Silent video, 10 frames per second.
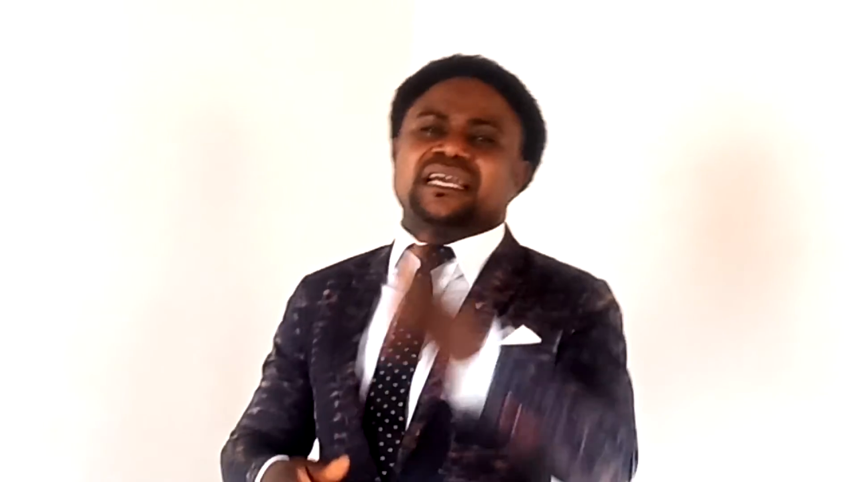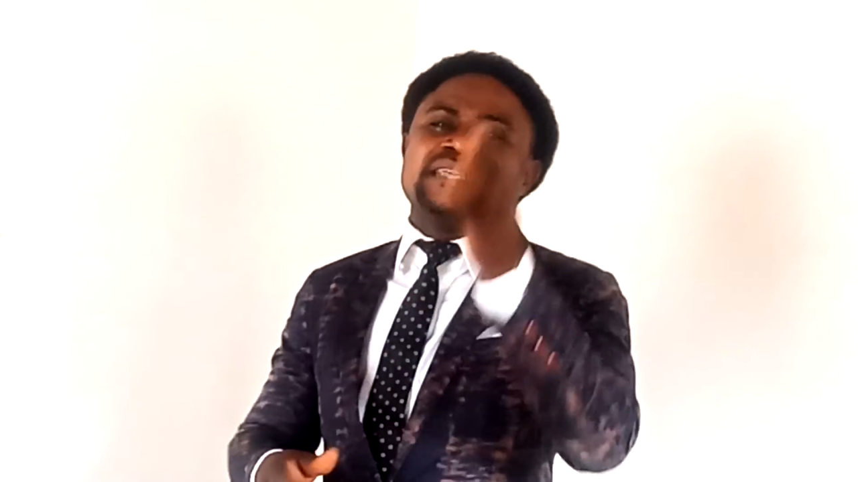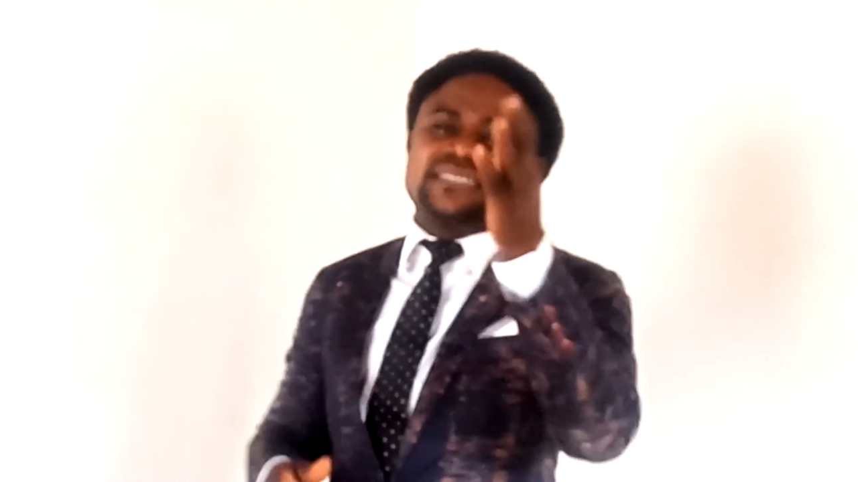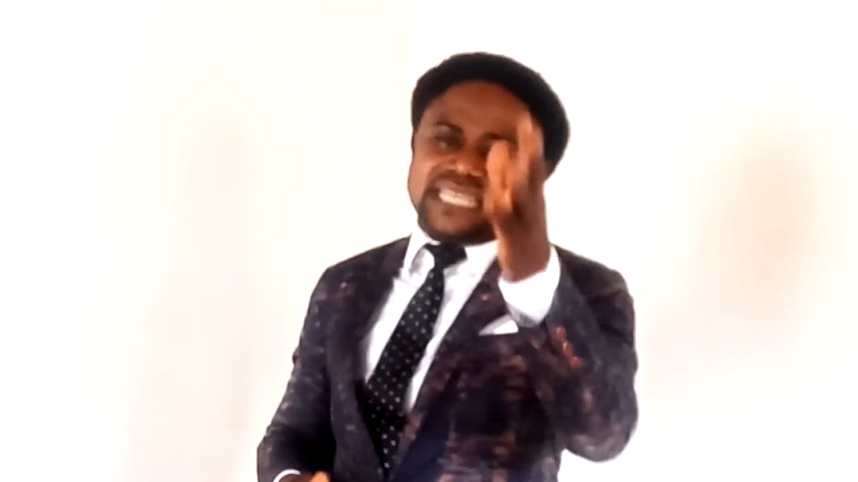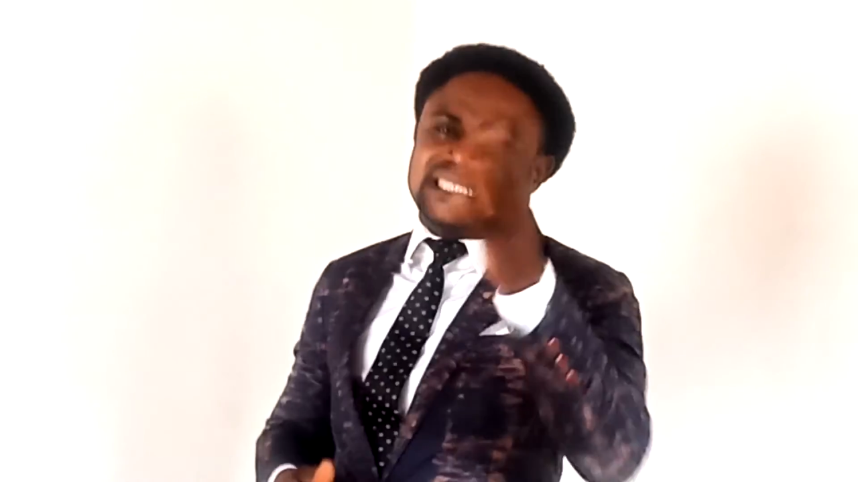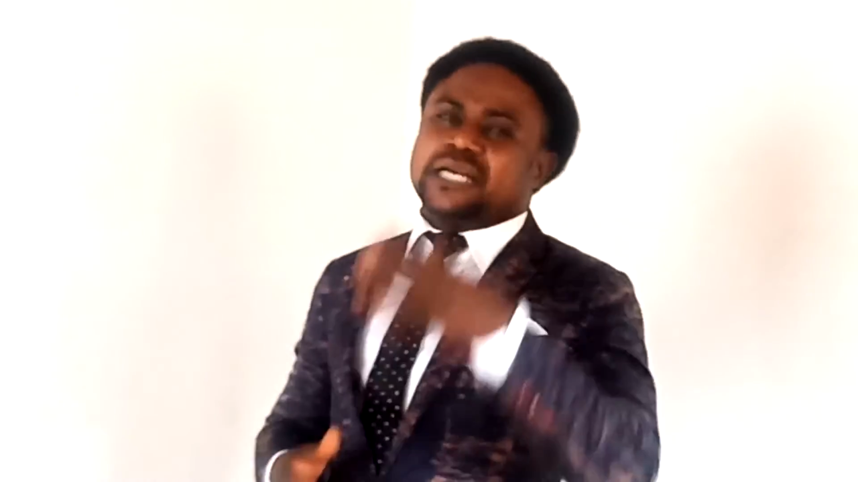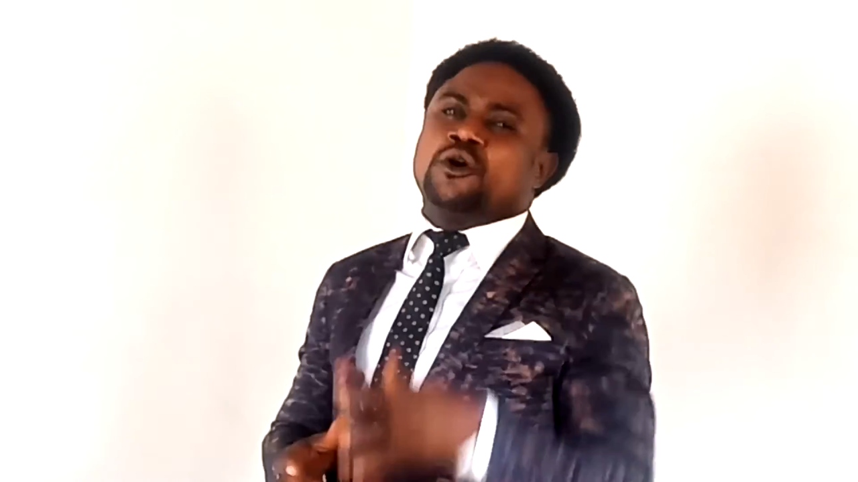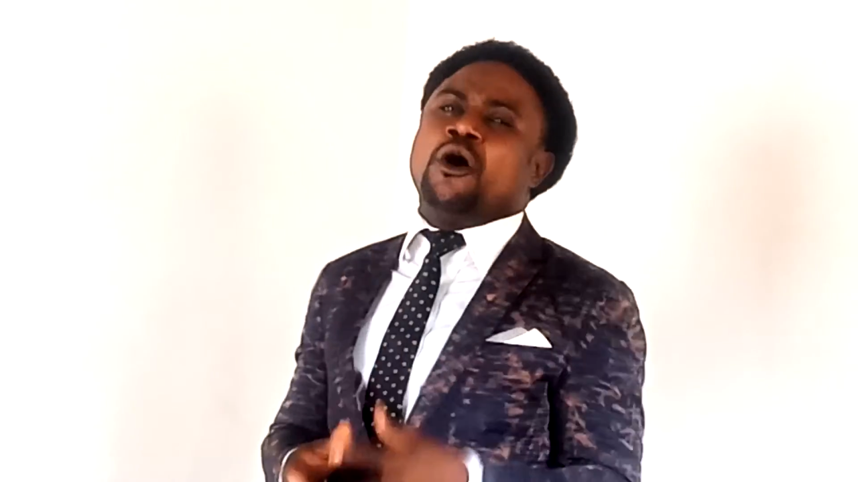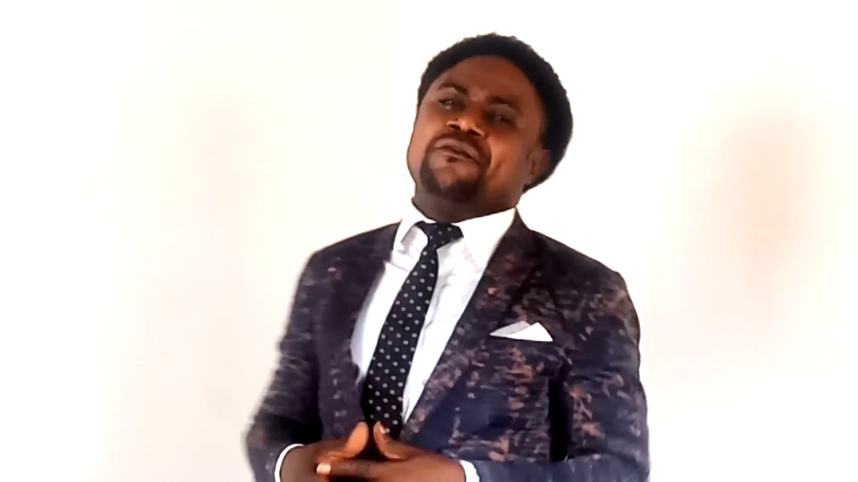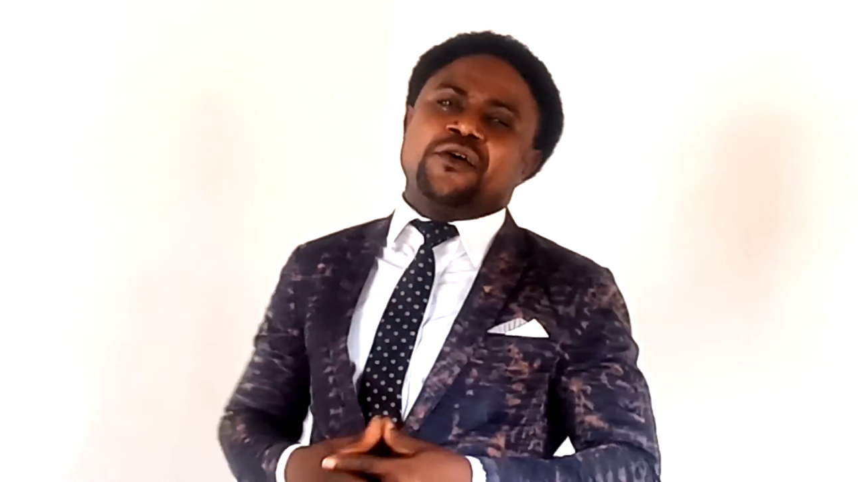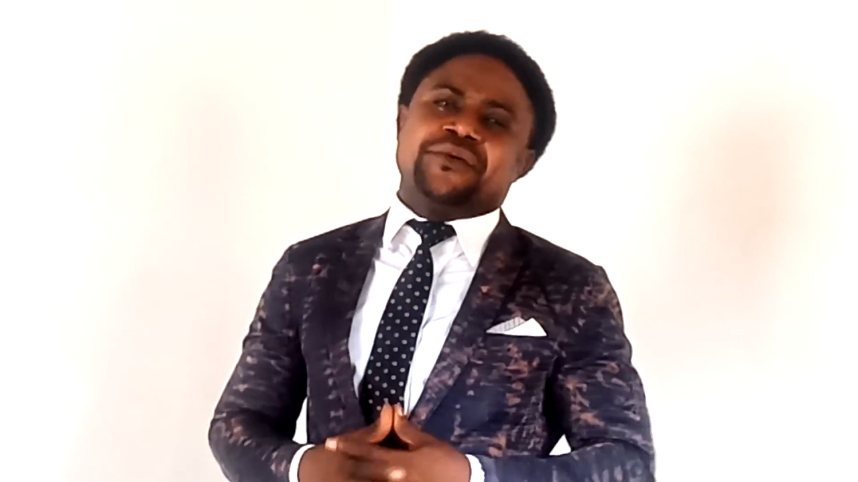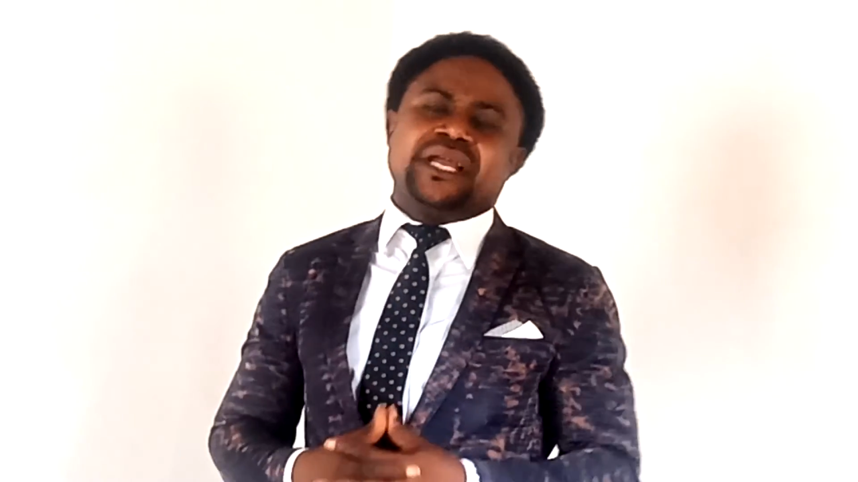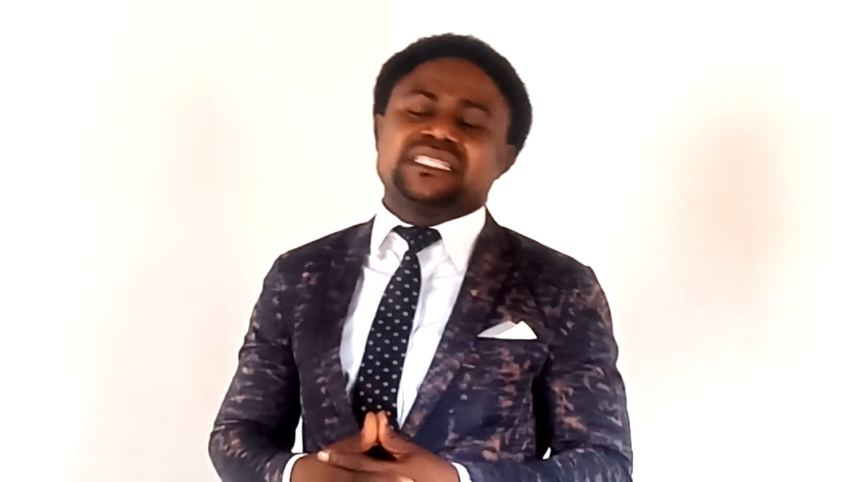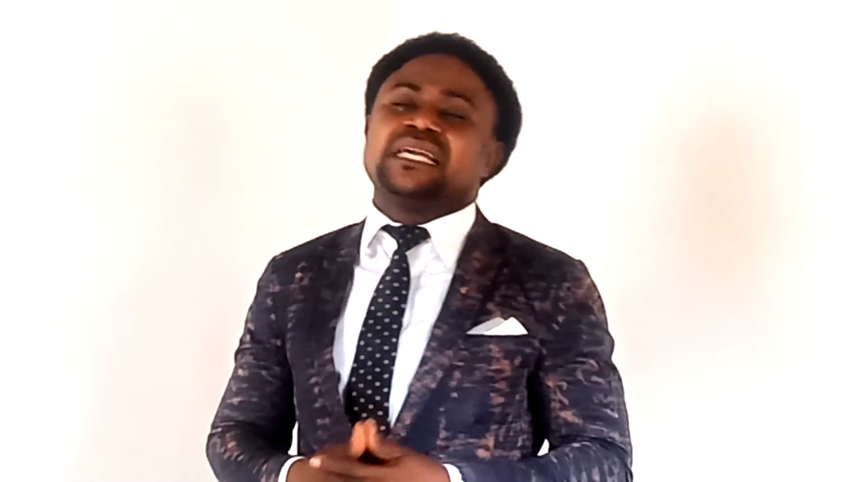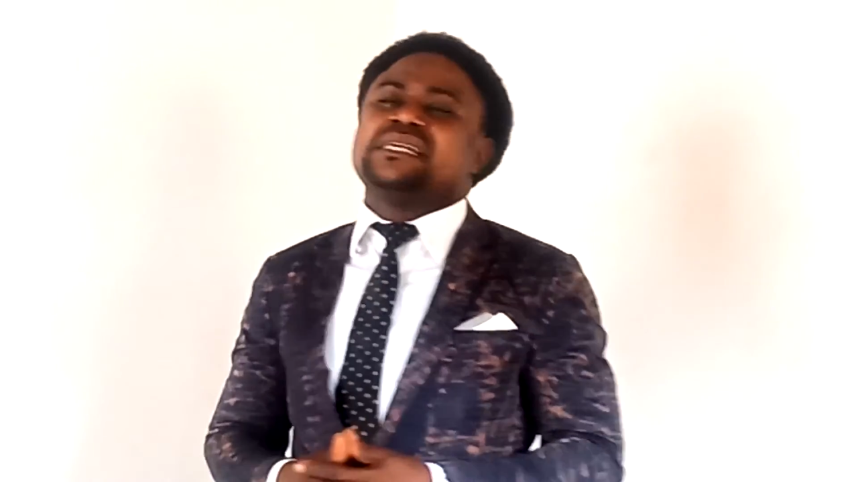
Set a goal for it.